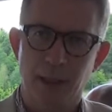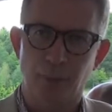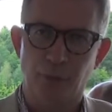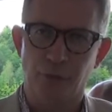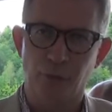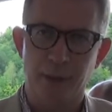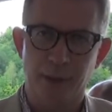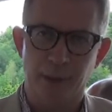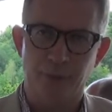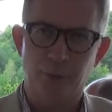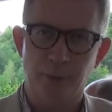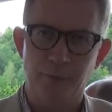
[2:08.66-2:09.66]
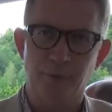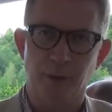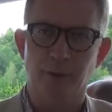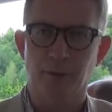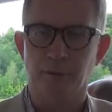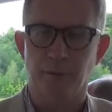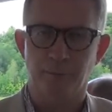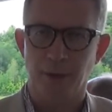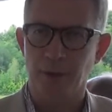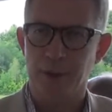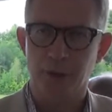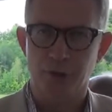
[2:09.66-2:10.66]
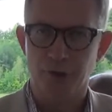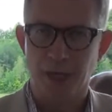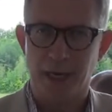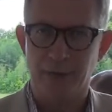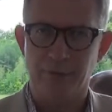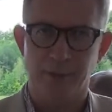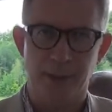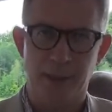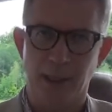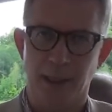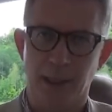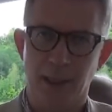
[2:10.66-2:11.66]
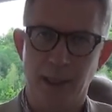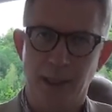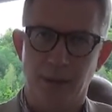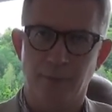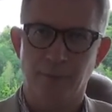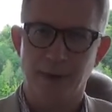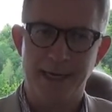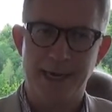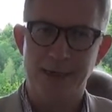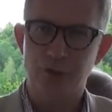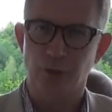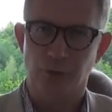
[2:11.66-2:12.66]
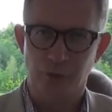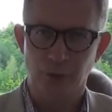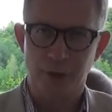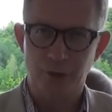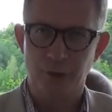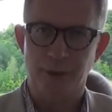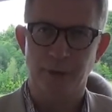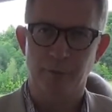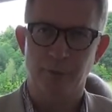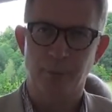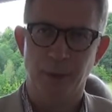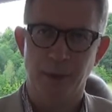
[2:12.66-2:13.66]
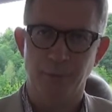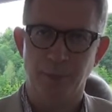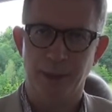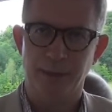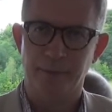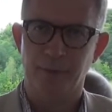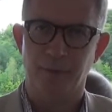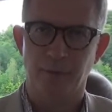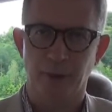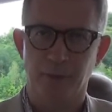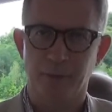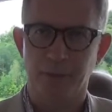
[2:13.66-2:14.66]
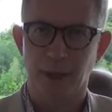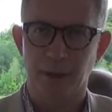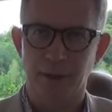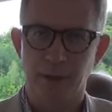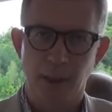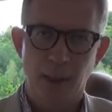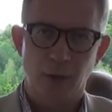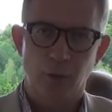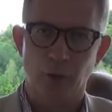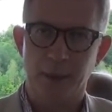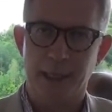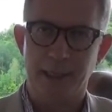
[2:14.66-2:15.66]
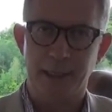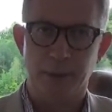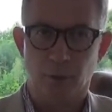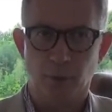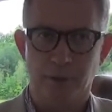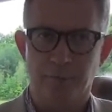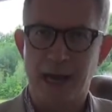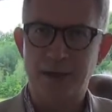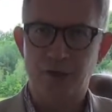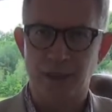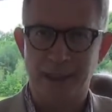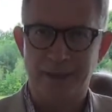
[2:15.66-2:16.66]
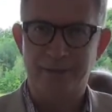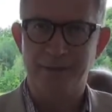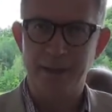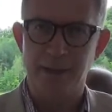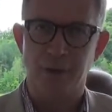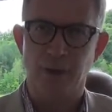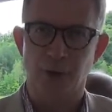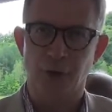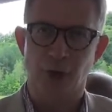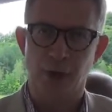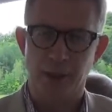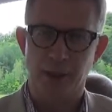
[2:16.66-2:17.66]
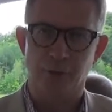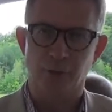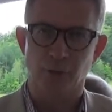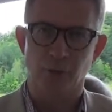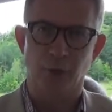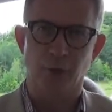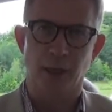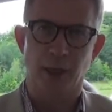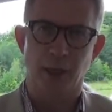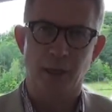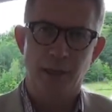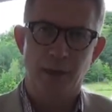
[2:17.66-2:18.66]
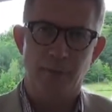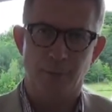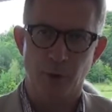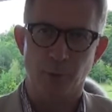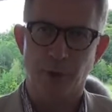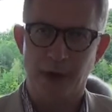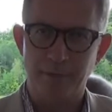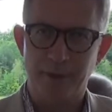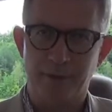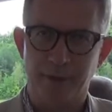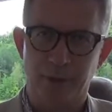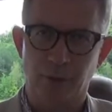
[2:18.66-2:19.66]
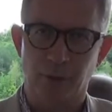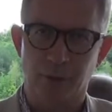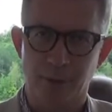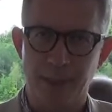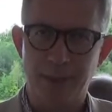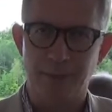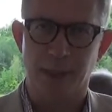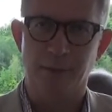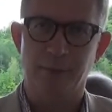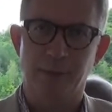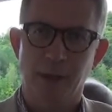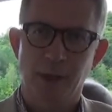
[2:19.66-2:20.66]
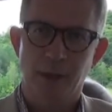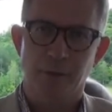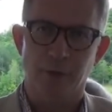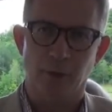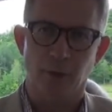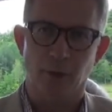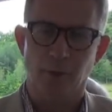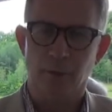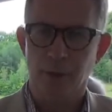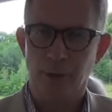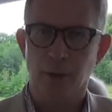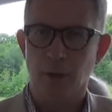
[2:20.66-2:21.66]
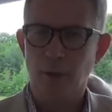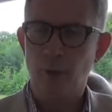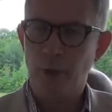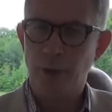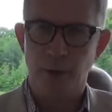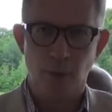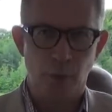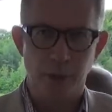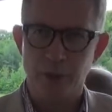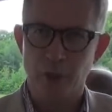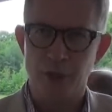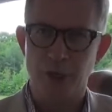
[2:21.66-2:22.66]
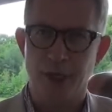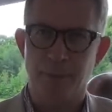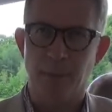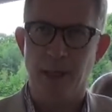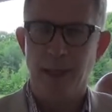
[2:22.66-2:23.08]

pursuing this. We feel there's a very good chance. The financial structure that we've put in place is very solid. We've actually exceeded our targets from the private sector commitments. So, we're in good shape.